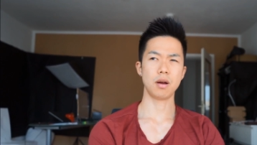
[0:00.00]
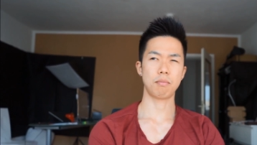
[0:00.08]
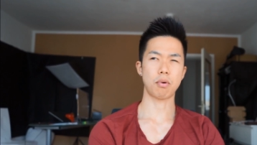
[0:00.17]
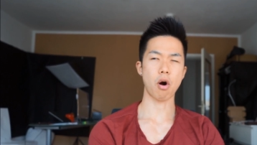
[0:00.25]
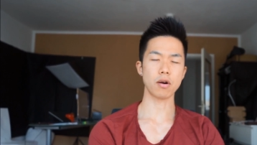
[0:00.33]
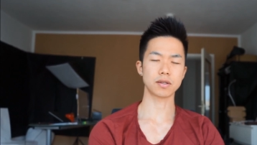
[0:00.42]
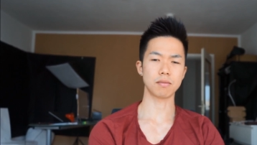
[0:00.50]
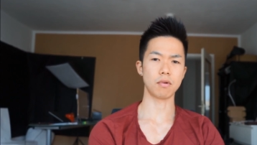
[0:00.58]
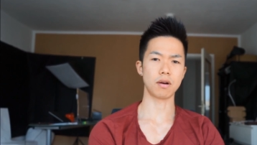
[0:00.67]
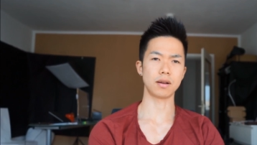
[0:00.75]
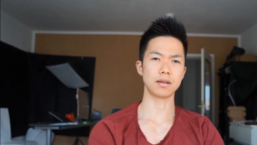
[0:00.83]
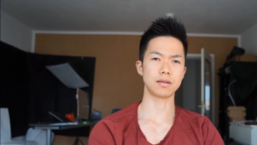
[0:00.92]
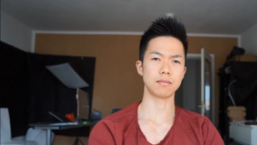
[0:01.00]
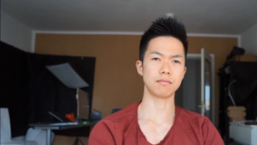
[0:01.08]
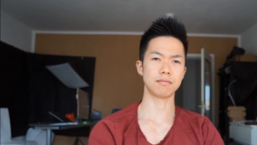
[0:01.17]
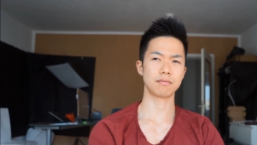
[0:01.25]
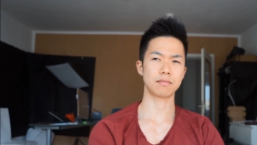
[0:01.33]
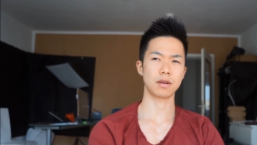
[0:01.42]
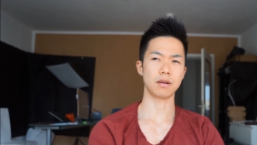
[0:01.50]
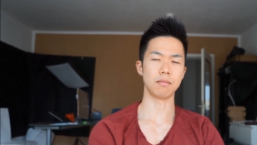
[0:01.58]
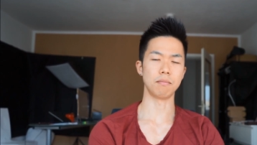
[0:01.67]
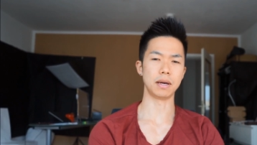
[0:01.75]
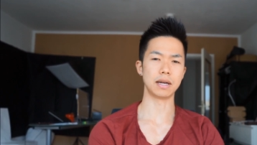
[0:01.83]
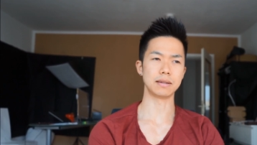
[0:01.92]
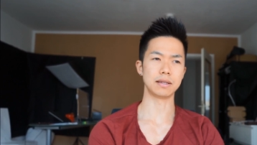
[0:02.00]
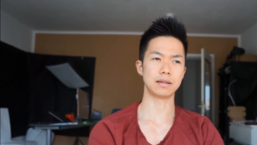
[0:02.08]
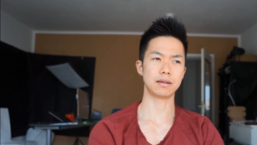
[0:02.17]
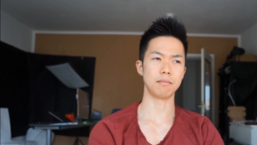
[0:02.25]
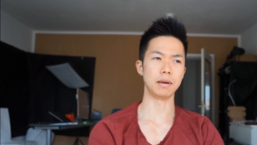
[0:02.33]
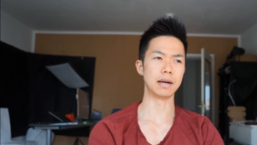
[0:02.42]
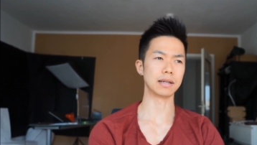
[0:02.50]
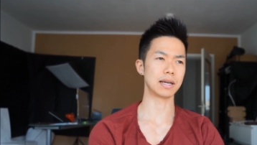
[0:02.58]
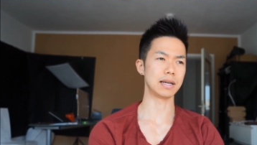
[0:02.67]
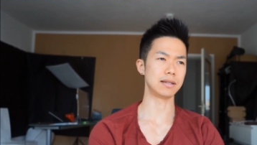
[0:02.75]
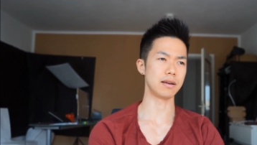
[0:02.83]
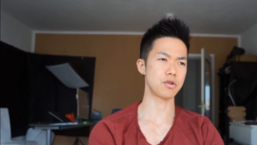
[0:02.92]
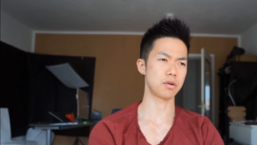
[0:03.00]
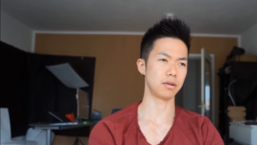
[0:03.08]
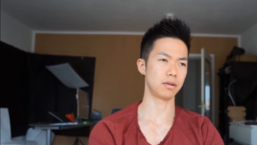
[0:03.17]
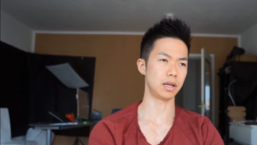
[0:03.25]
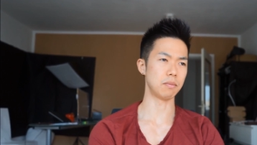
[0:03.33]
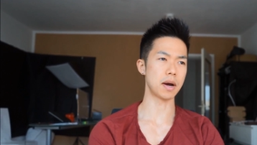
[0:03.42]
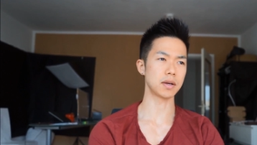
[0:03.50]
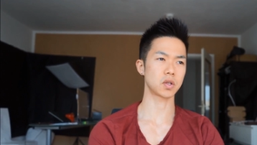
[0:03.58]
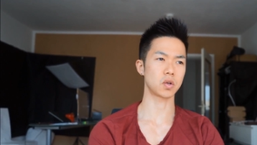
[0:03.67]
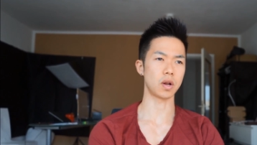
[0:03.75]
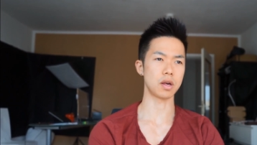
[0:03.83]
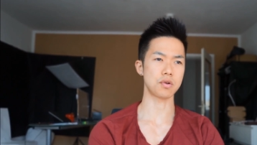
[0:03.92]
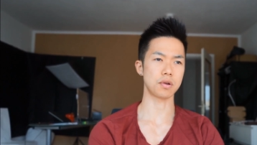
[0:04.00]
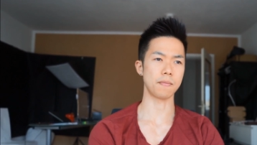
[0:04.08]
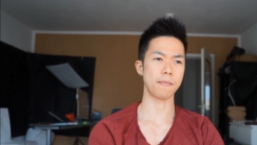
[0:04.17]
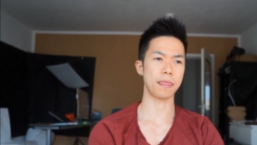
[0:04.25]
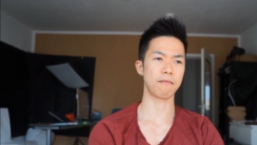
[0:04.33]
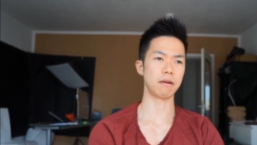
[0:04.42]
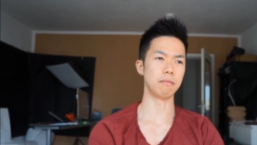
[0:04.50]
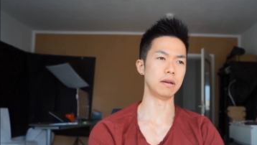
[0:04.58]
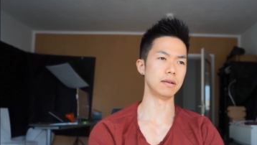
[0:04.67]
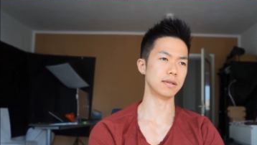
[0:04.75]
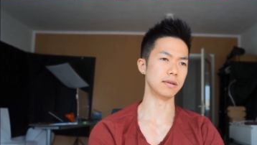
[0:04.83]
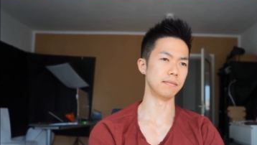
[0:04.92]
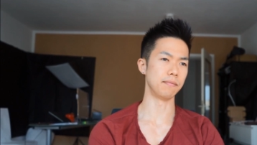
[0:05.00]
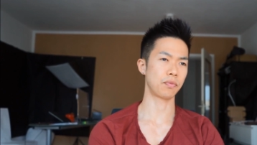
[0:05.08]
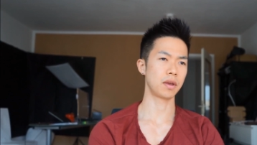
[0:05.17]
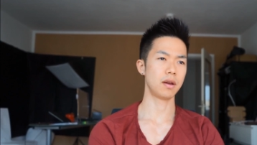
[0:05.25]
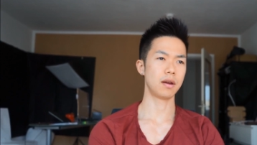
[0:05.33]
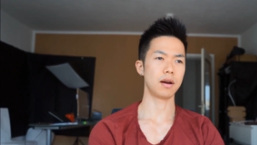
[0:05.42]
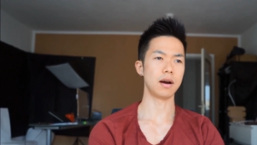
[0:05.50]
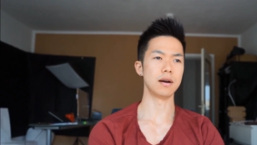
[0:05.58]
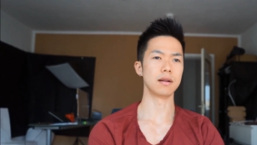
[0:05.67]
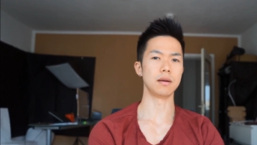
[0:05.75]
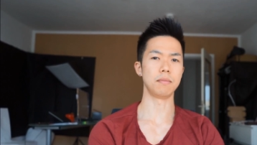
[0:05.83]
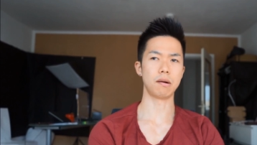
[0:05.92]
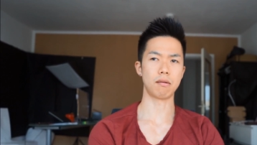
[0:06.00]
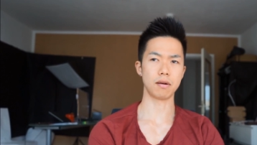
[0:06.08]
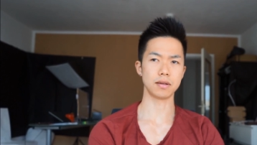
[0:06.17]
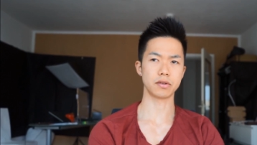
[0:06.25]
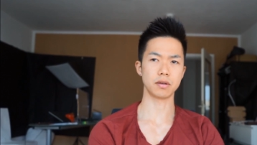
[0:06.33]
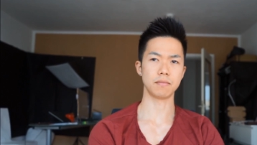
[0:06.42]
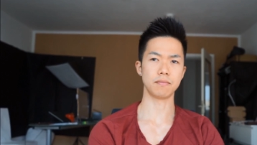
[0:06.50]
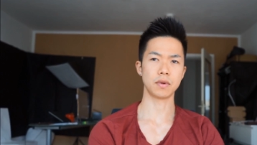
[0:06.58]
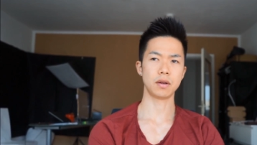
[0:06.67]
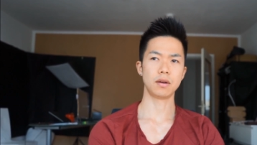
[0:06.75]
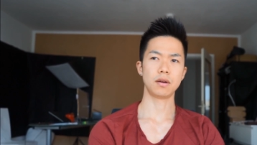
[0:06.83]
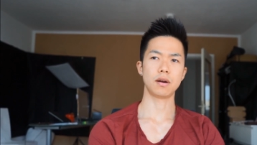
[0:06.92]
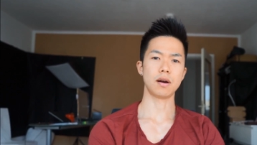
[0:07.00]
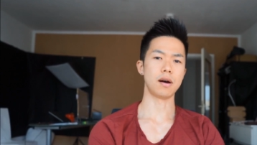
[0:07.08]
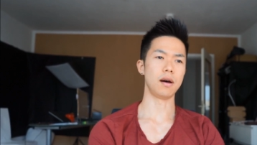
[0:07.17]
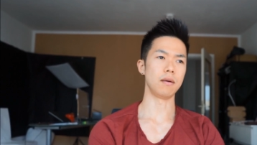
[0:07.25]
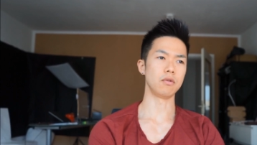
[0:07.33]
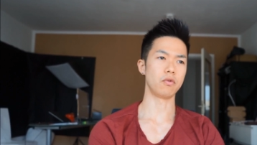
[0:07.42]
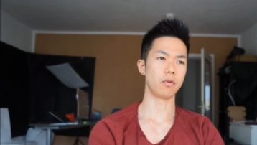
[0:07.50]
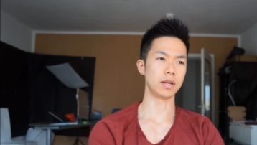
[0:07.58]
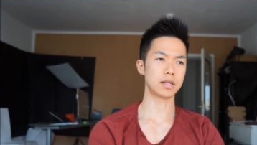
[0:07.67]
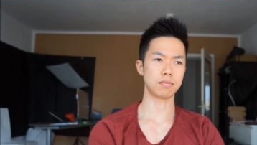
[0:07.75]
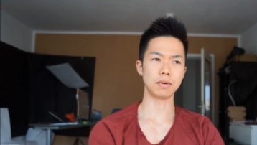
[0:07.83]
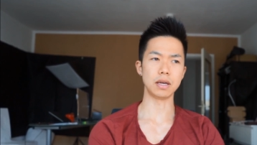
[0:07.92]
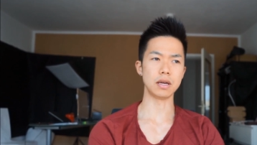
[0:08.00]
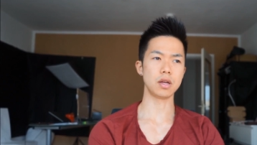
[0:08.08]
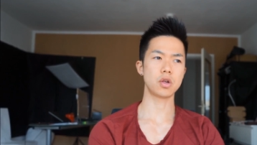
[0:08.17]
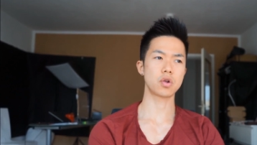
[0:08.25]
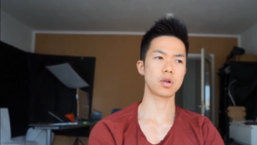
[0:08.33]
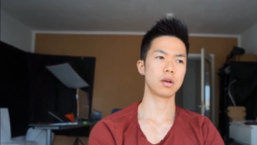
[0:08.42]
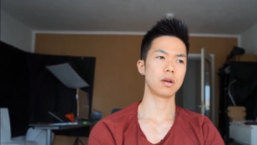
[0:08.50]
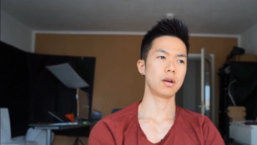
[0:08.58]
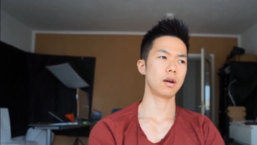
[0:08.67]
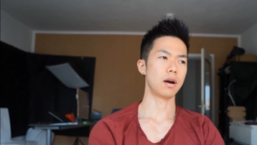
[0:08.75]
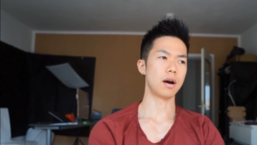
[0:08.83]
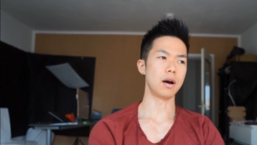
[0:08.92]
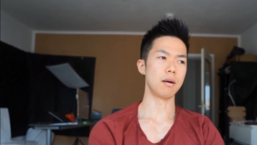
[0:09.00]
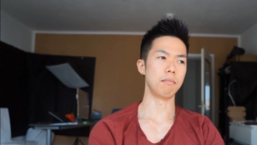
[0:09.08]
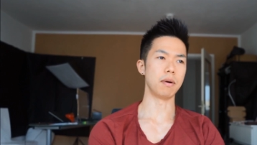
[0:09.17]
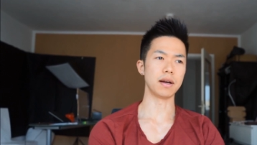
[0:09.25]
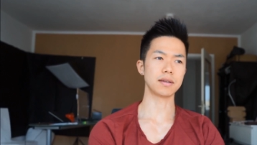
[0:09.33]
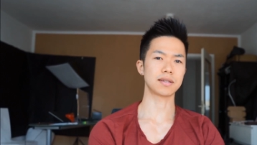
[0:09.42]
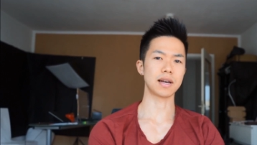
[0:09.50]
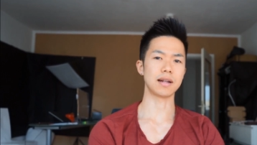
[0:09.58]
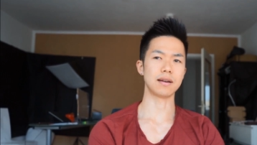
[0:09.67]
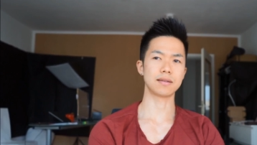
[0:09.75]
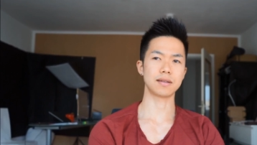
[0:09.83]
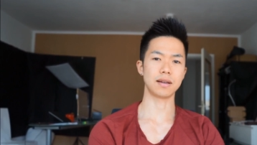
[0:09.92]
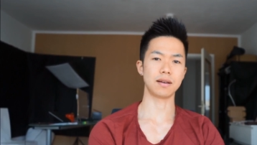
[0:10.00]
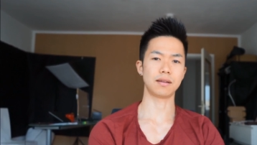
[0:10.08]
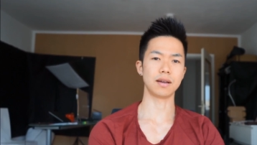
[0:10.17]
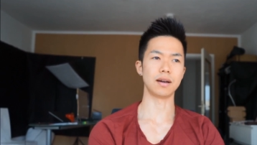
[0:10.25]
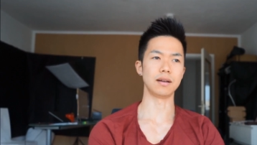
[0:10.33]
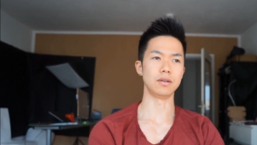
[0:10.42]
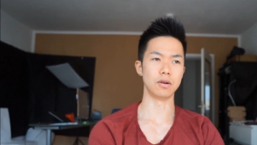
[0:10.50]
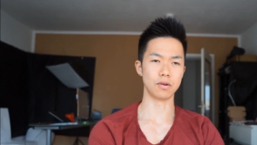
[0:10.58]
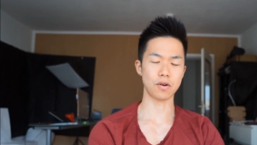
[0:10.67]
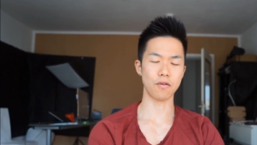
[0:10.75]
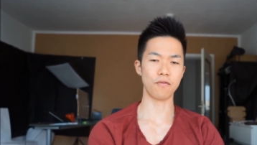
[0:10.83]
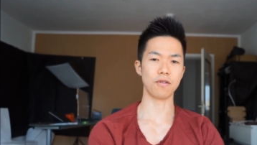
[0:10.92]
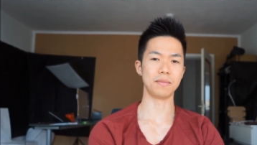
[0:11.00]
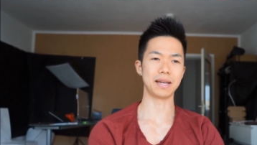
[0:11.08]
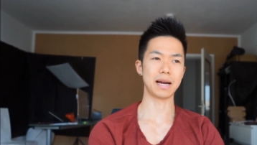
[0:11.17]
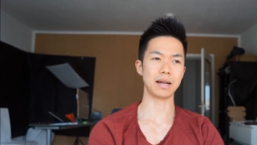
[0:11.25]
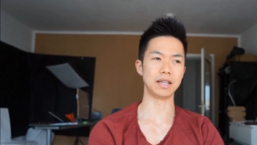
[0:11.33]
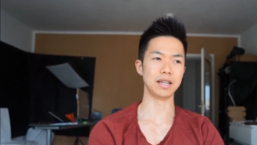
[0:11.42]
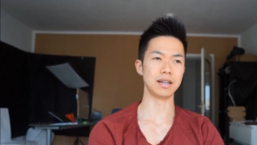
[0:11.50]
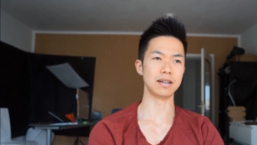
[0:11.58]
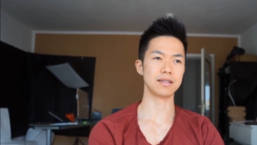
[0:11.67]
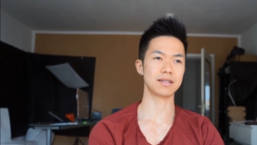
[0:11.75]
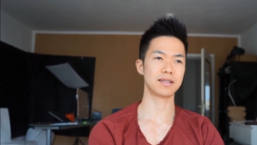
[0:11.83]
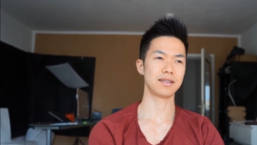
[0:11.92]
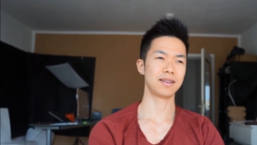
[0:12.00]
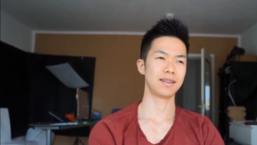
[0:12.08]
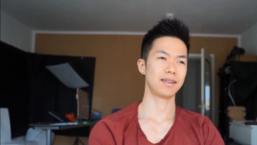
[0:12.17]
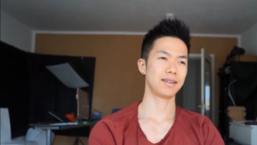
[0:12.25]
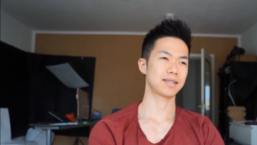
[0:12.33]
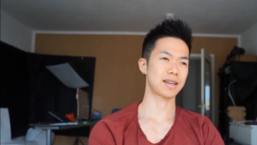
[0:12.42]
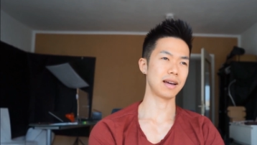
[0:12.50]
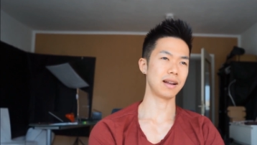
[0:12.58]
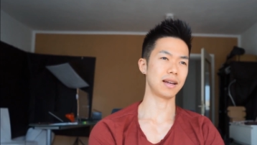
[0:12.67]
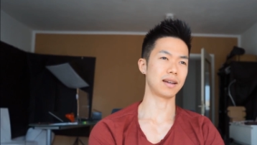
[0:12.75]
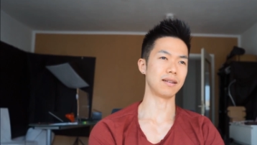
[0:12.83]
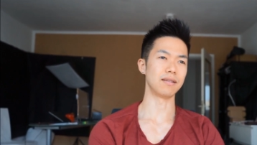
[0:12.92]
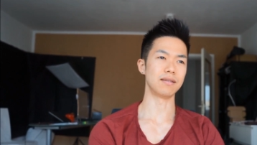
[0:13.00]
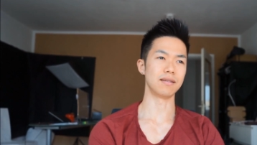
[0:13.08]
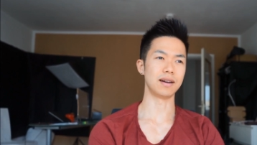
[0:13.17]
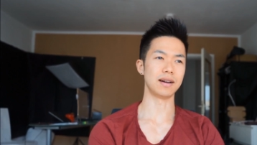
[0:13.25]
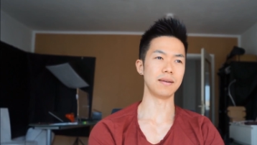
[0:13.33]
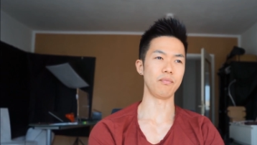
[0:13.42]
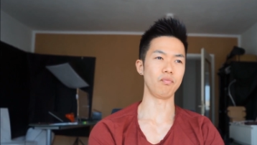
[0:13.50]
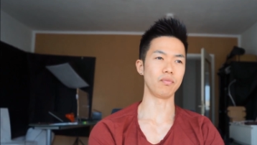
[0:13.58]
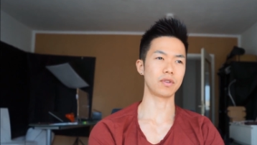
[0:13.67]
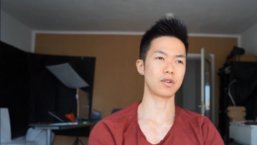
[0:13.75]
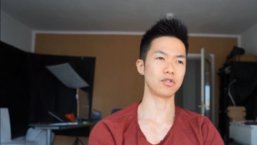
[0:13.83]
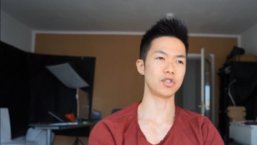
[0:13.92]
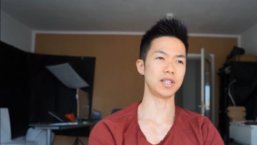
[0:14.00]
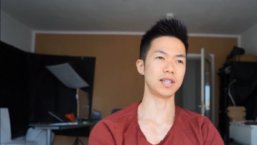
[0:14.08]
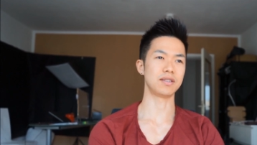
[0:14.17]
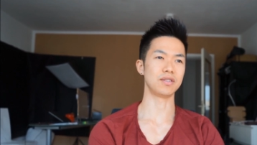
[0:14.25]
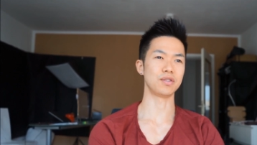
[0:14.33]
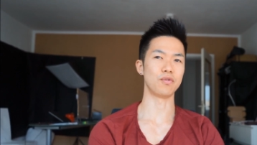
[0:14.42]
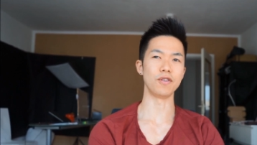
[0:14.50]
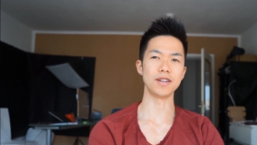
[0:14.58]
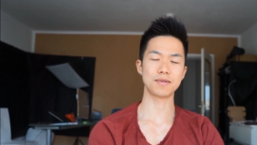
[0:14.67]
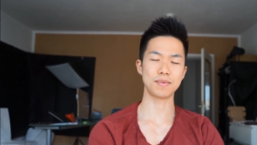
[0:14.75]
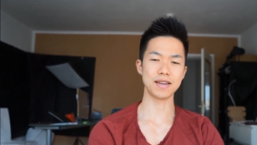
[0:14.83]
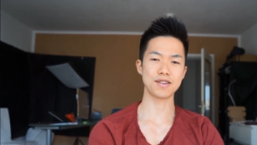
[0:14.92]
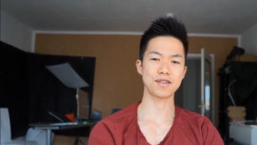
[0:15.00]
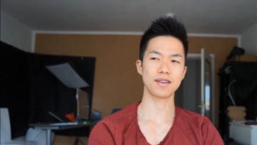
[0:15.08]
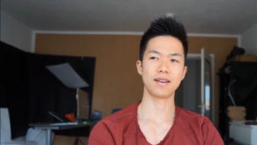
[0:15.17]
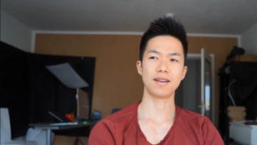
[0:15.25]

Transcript: postmodernism you know beta betatization emasculation feminism uh, liberalism uh, free speech uh, but silencing the non-conforming ideas, it's kind of like you know um, contradicting to free speech,